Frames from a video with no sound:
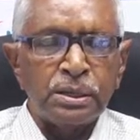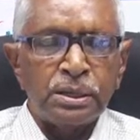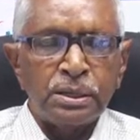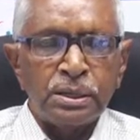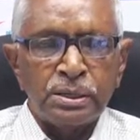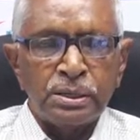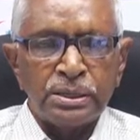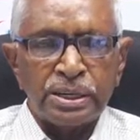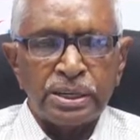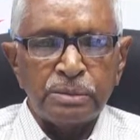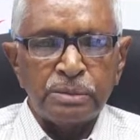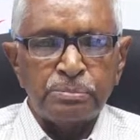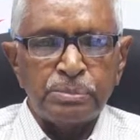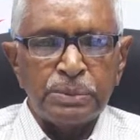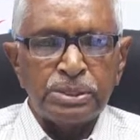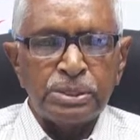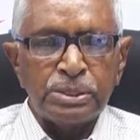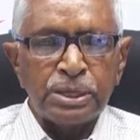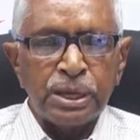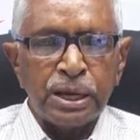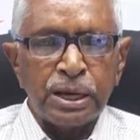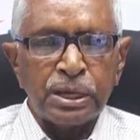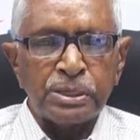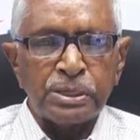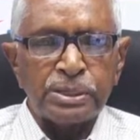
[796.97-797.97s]
That means
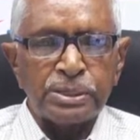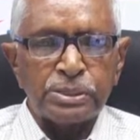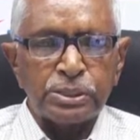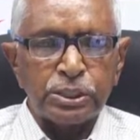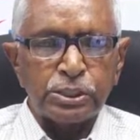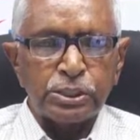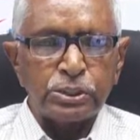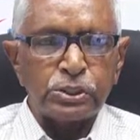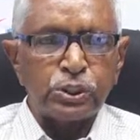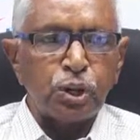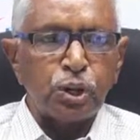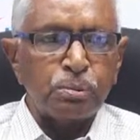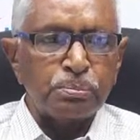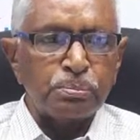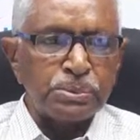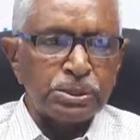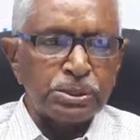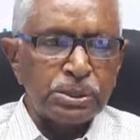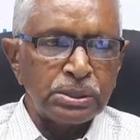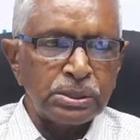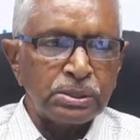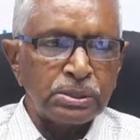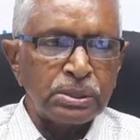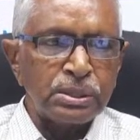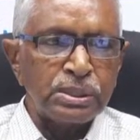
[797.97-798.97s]
the heart has
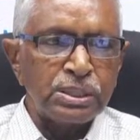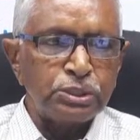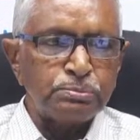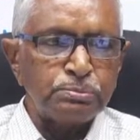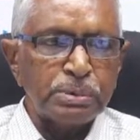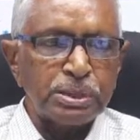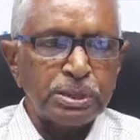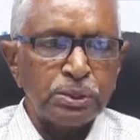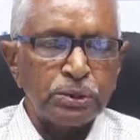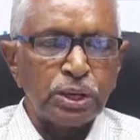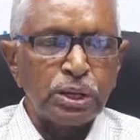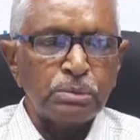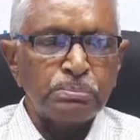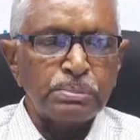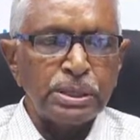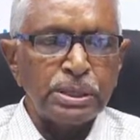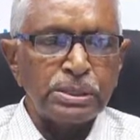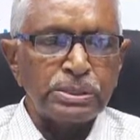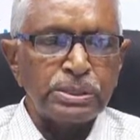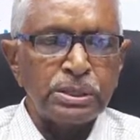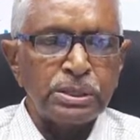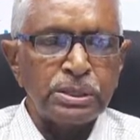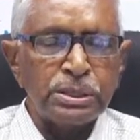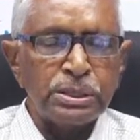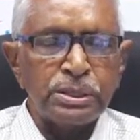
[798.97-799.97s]
stopped in this particular
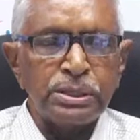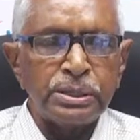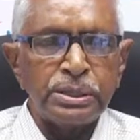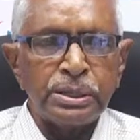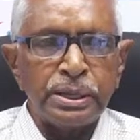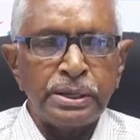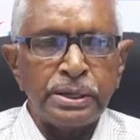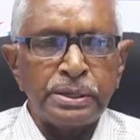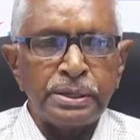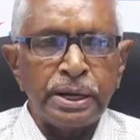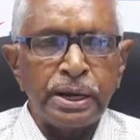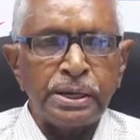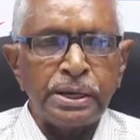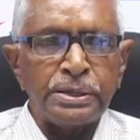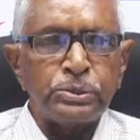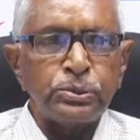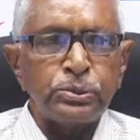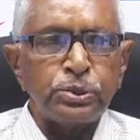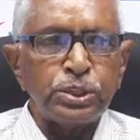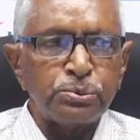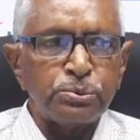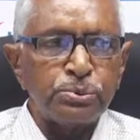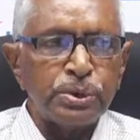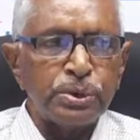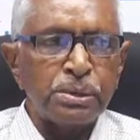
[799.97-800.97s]
patient and they are trying to
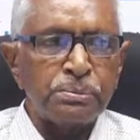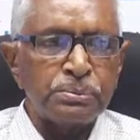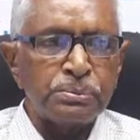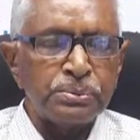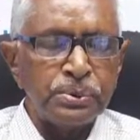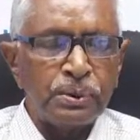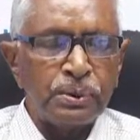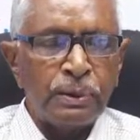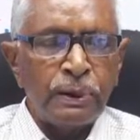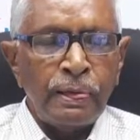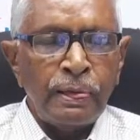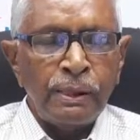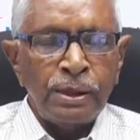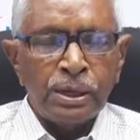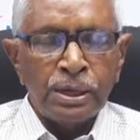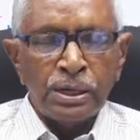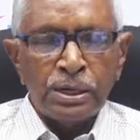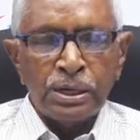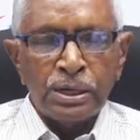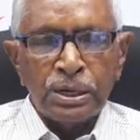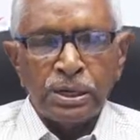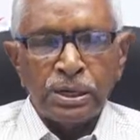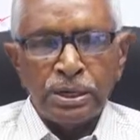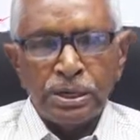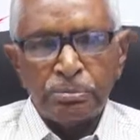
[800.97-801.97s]
revive
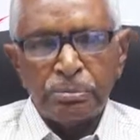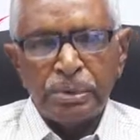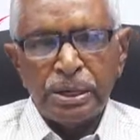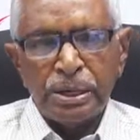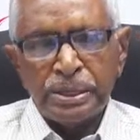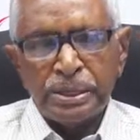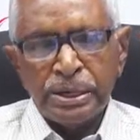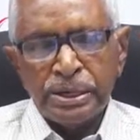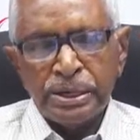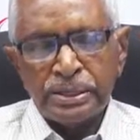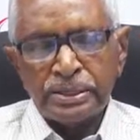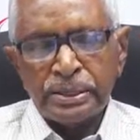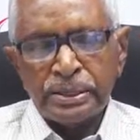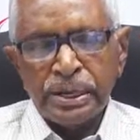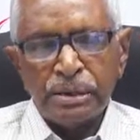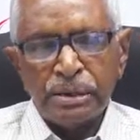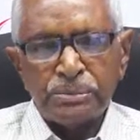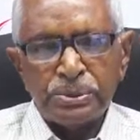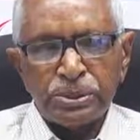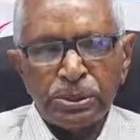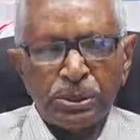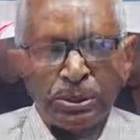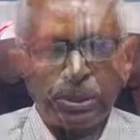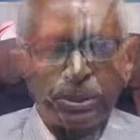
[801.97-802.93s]
and many a times it is